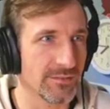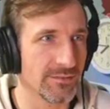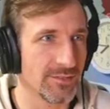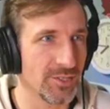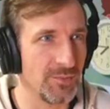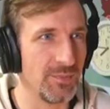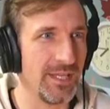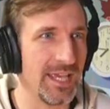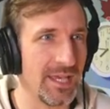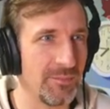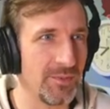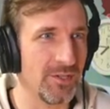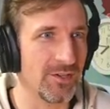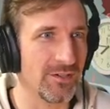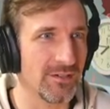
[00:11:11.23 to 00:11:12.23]
Couldn't be
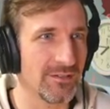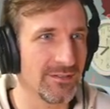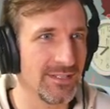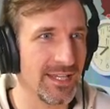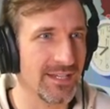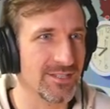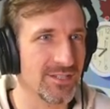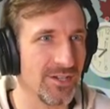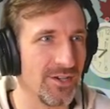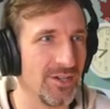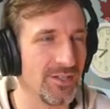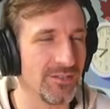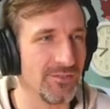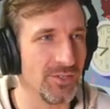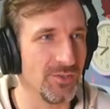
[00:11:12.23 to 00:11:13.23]
happier. Thanks to
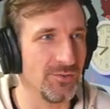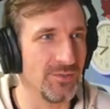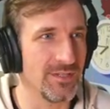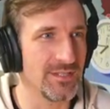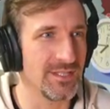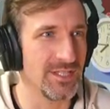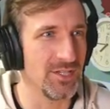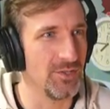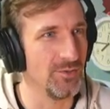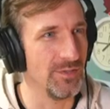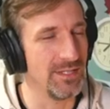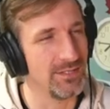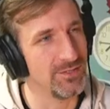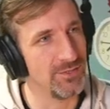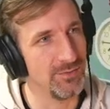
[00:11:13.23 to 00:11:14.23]
all of you. See you
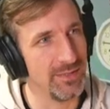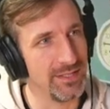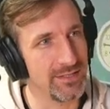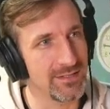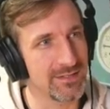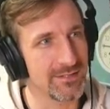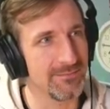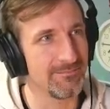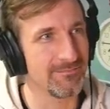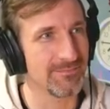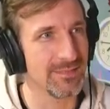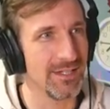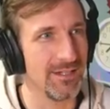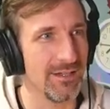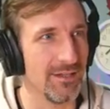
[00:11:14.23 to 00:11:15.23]
in two weeks.
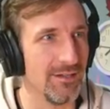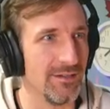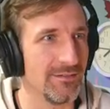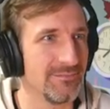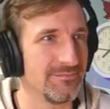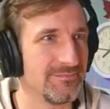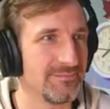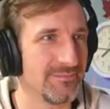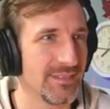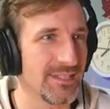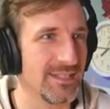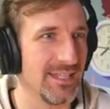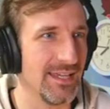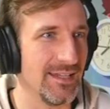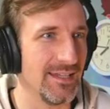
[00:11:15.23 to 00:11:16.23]
Aw.
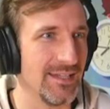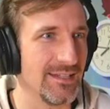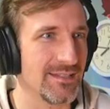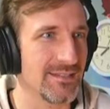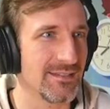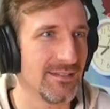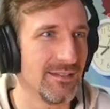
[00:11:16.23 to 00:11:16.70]
Isn't that nice?